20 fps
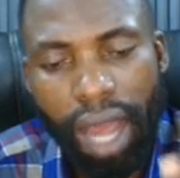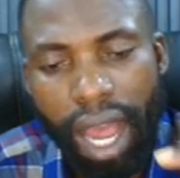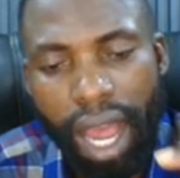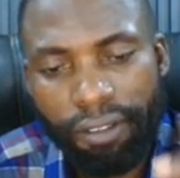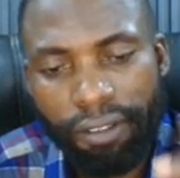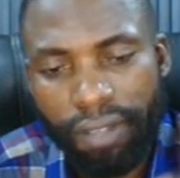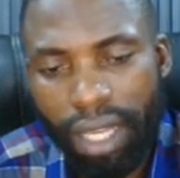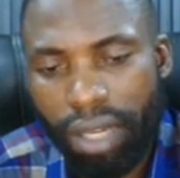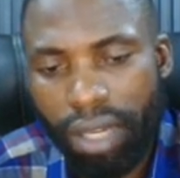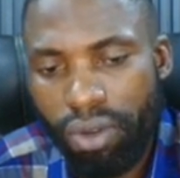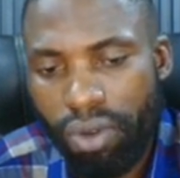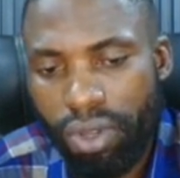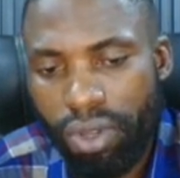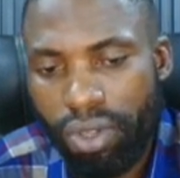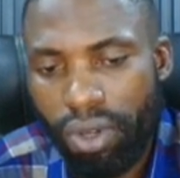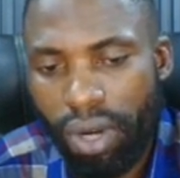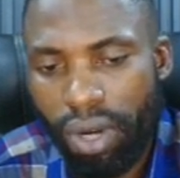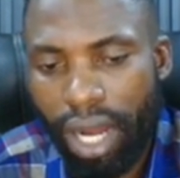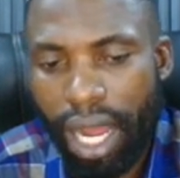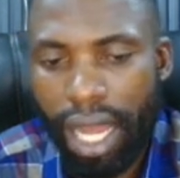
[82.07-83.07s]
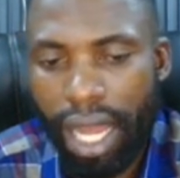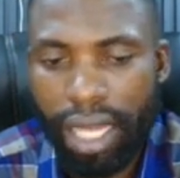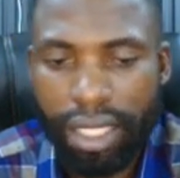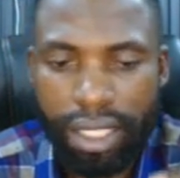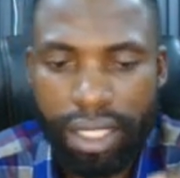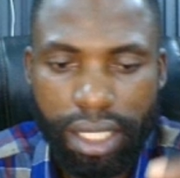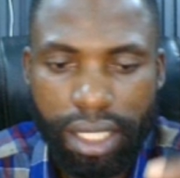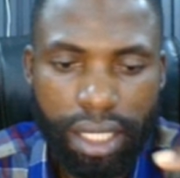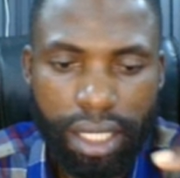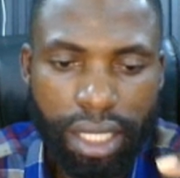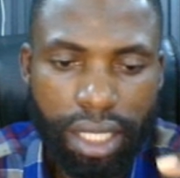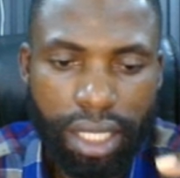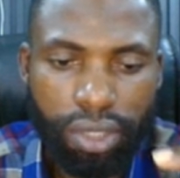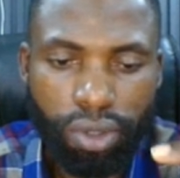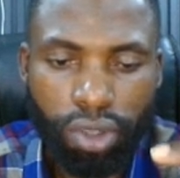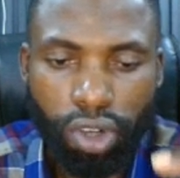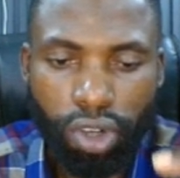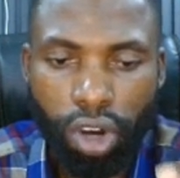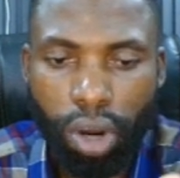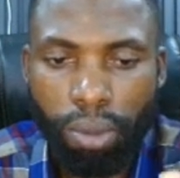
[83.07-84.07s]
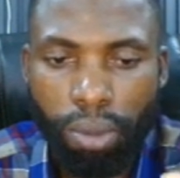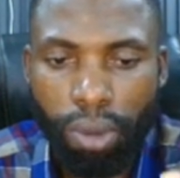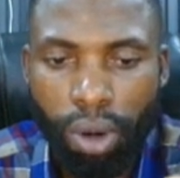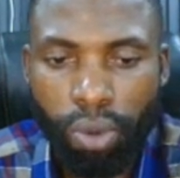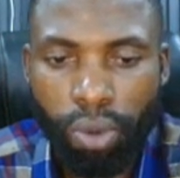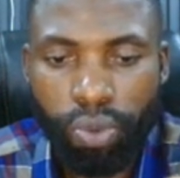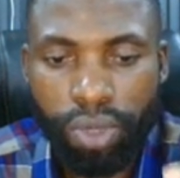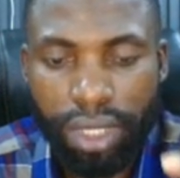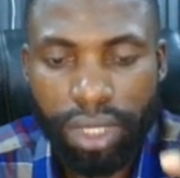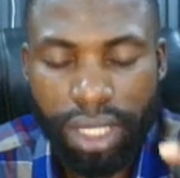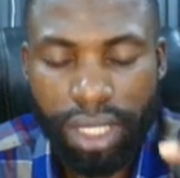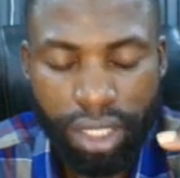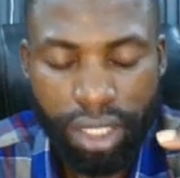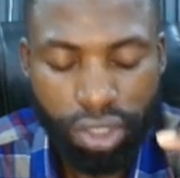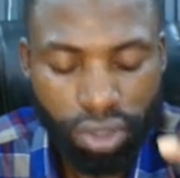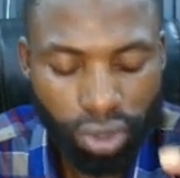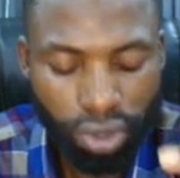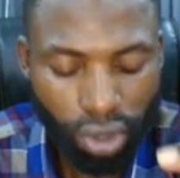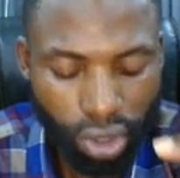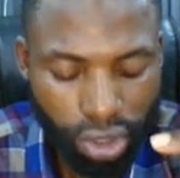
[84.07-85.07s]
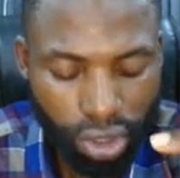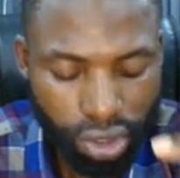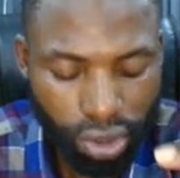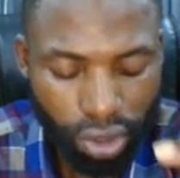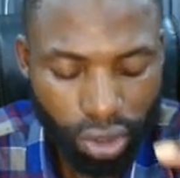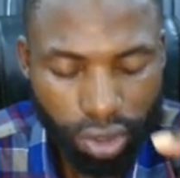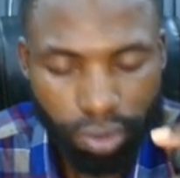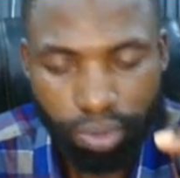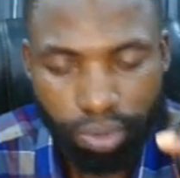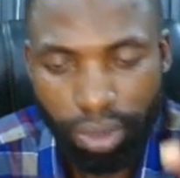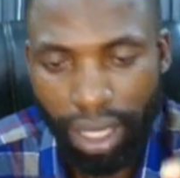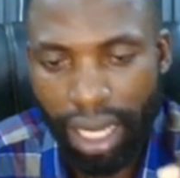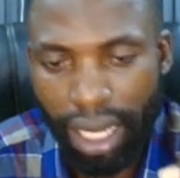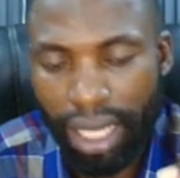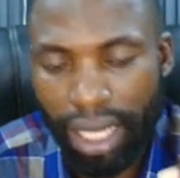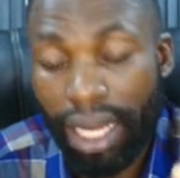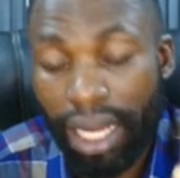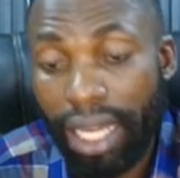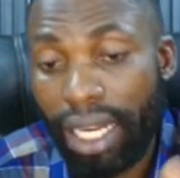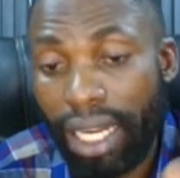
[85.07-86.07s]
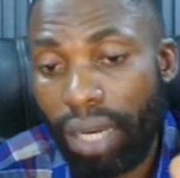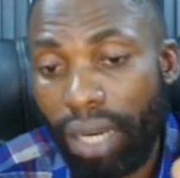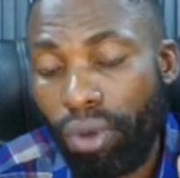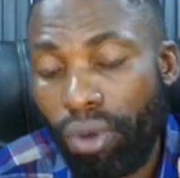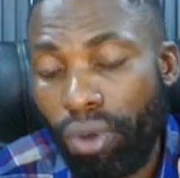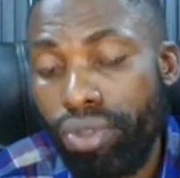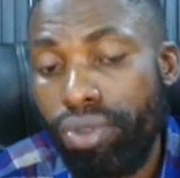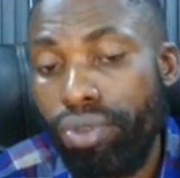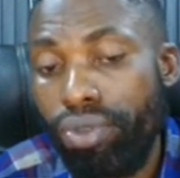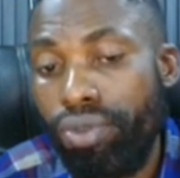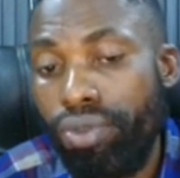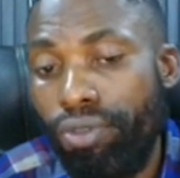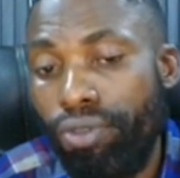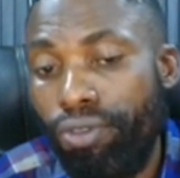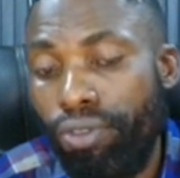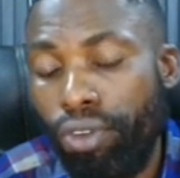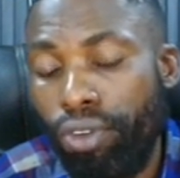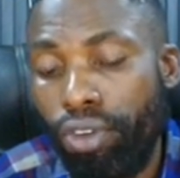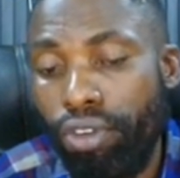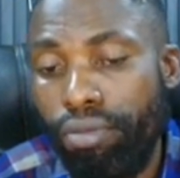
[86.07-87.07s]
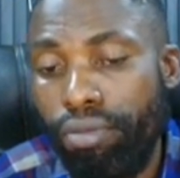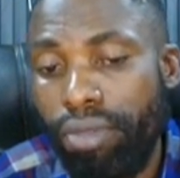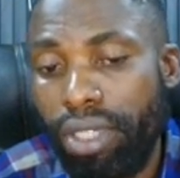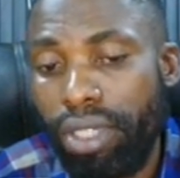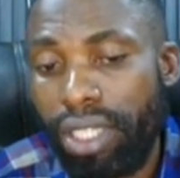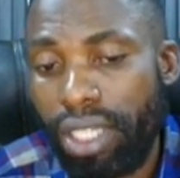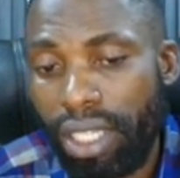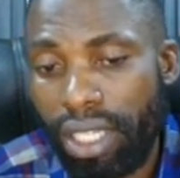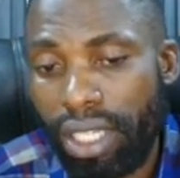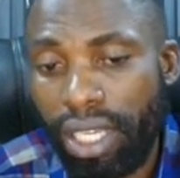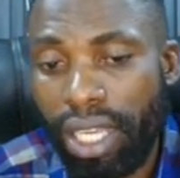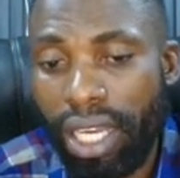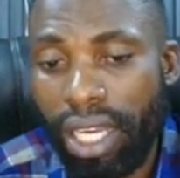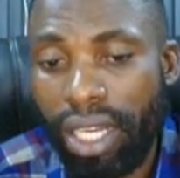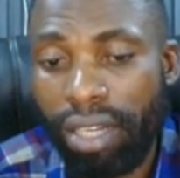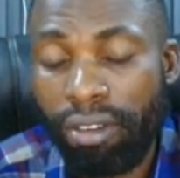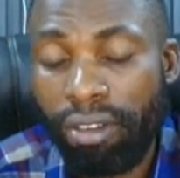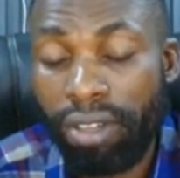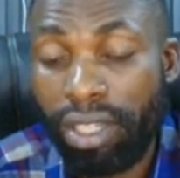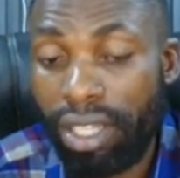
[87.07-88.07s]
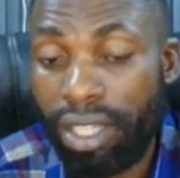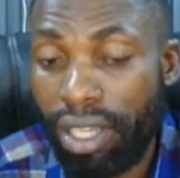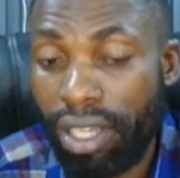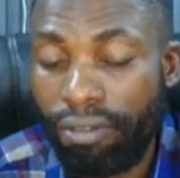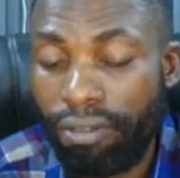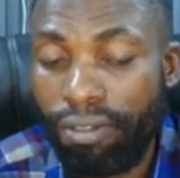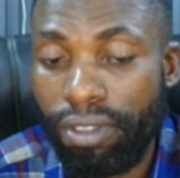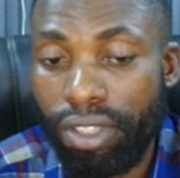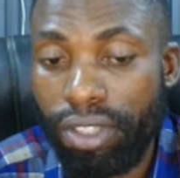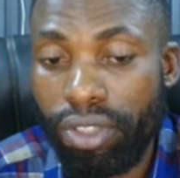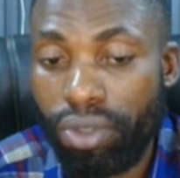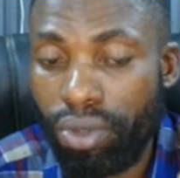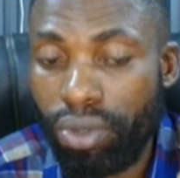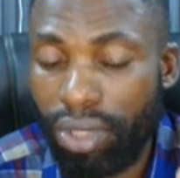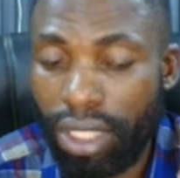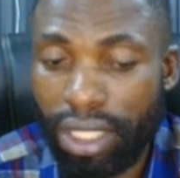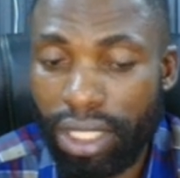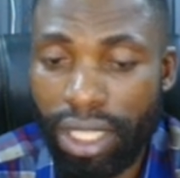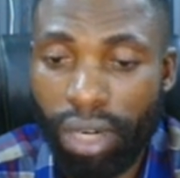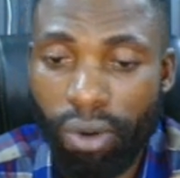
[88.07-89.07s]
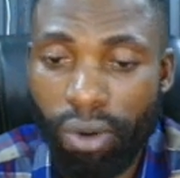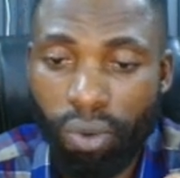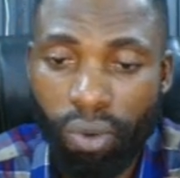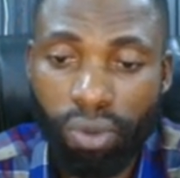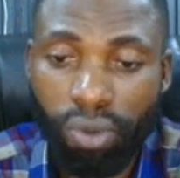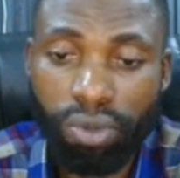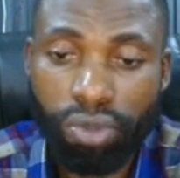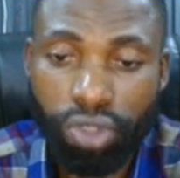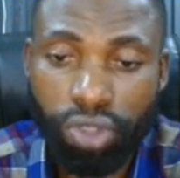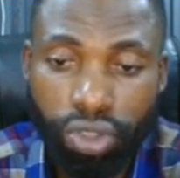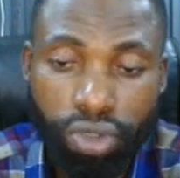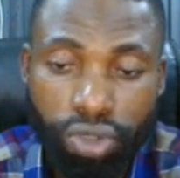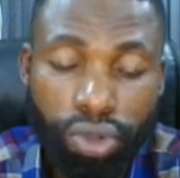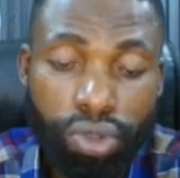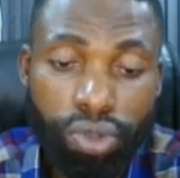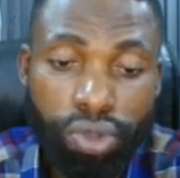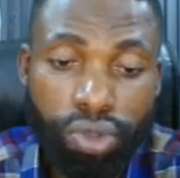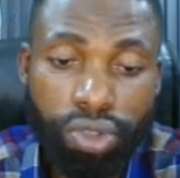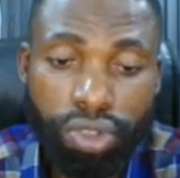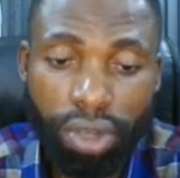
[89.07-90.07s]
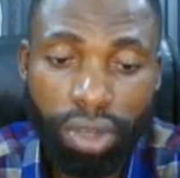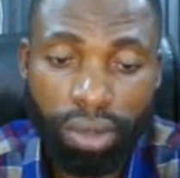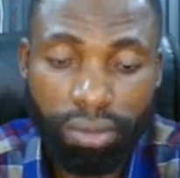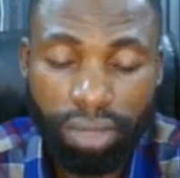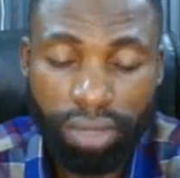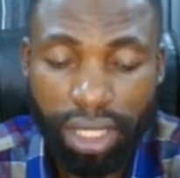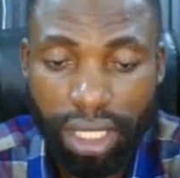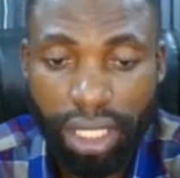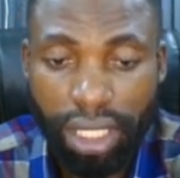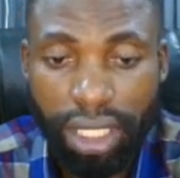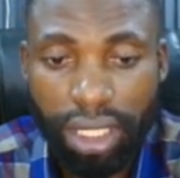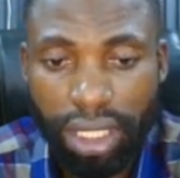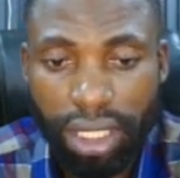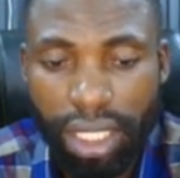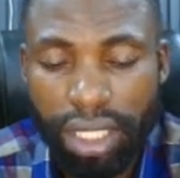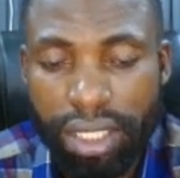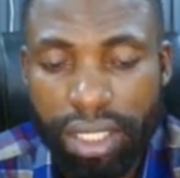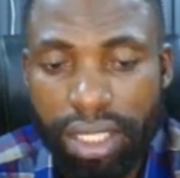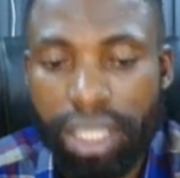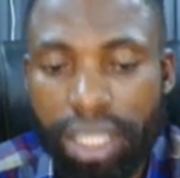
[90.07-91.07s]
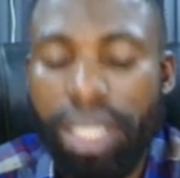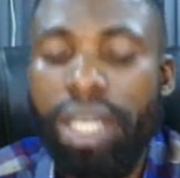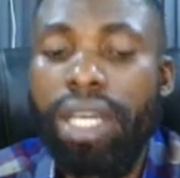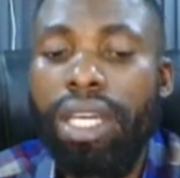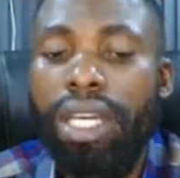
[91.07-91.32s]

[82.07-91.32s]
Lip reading: After knowing your idea, then you come up with a structured plan. And I want you to follow me carefully so that I will show you some key things.